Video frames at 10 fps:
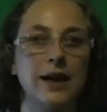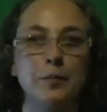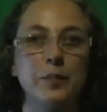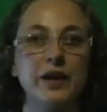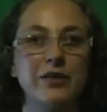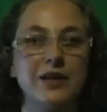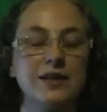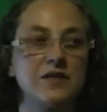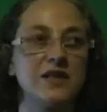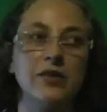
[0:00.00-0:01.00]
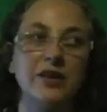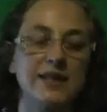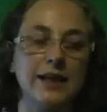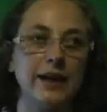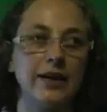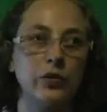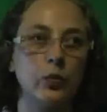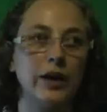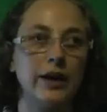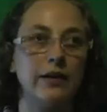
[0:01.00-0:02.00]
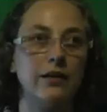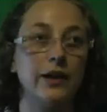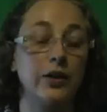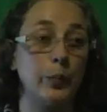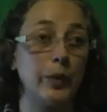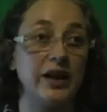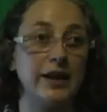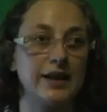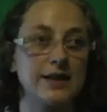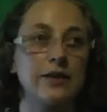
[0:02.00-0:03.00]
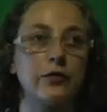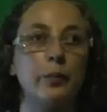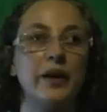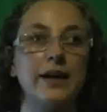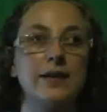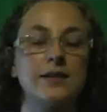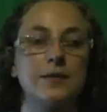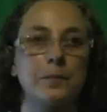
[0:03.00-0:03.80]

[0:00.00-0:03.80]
and periods of serious ill health where I could barely get out of bed.